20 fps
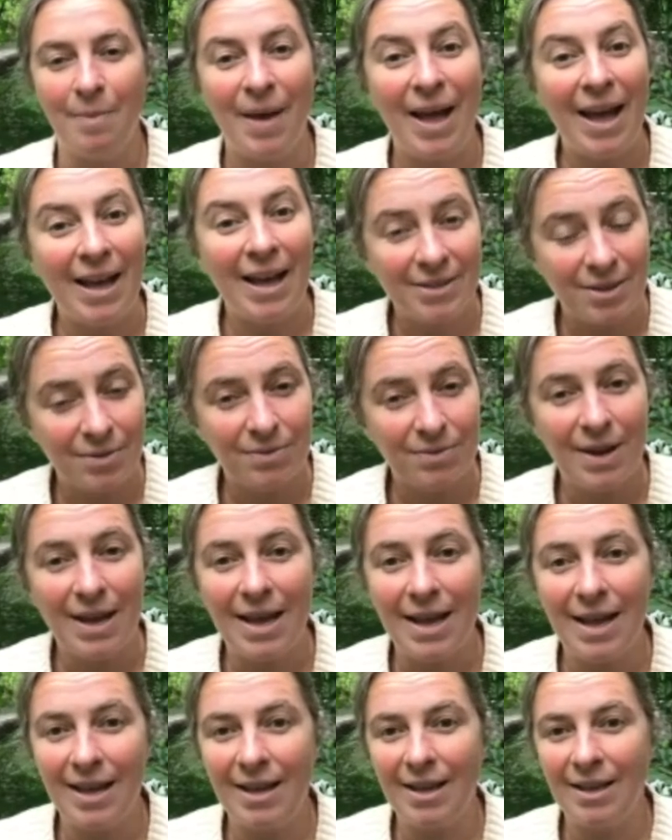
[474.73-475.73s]
acid
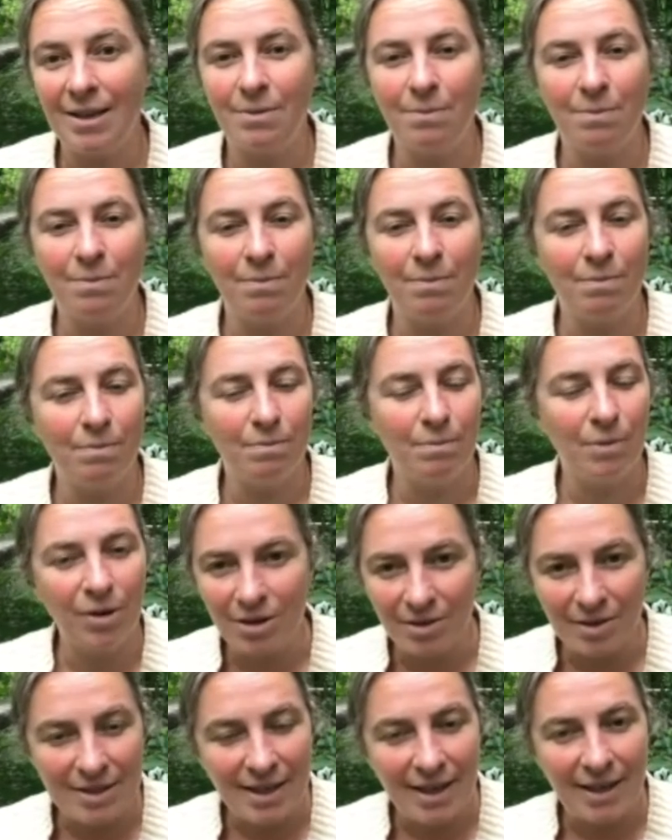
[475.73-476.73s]
rain,
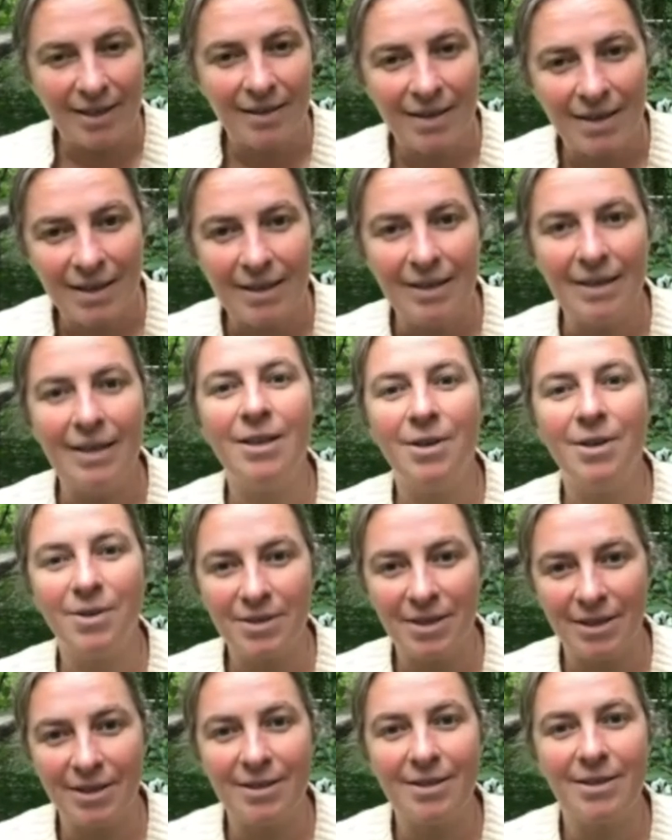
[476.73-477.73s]
mercury cycling in
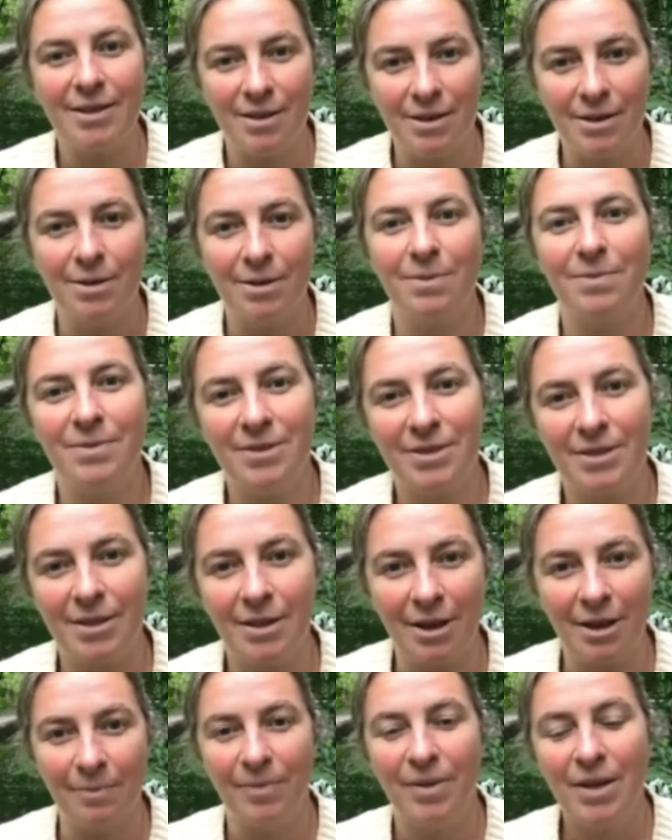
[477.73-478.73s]
ecosystems.
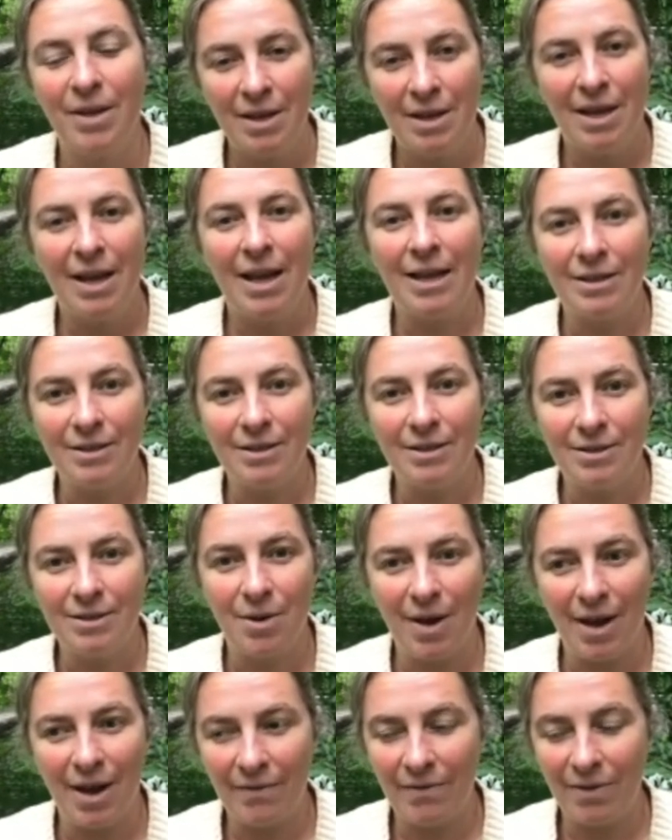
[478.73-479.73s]
And
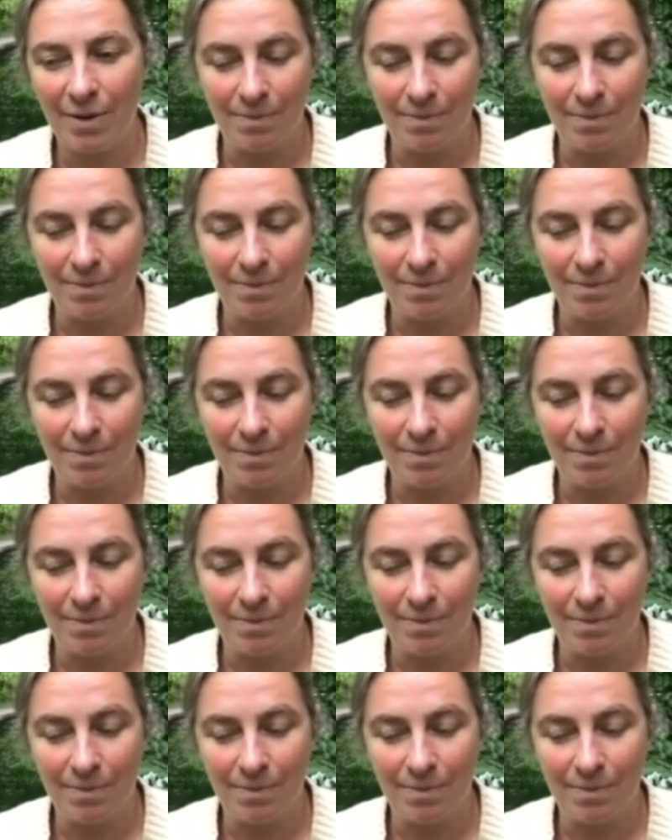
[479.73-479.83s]
so I have